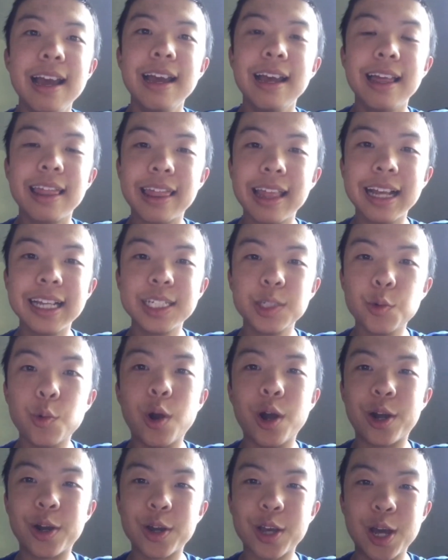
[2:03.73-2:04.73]
things
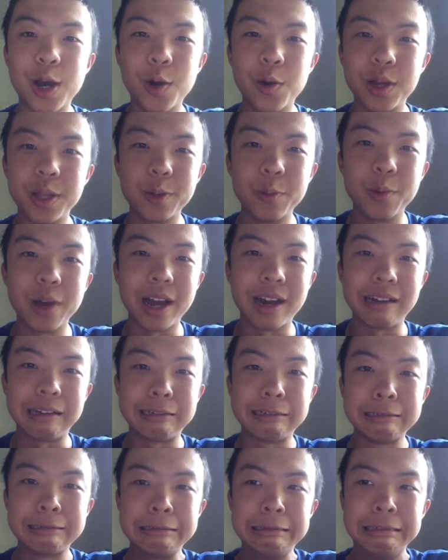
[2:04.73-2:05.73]
weren't going
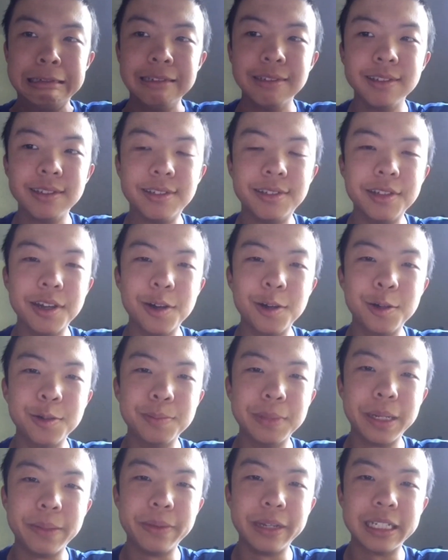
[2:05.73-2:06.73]
well. So
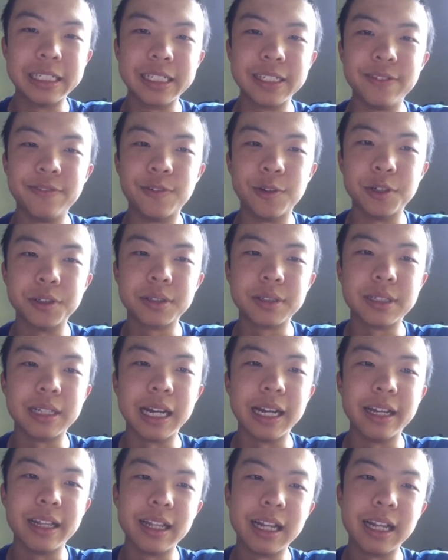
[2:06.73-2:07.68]
maybe it's the first day,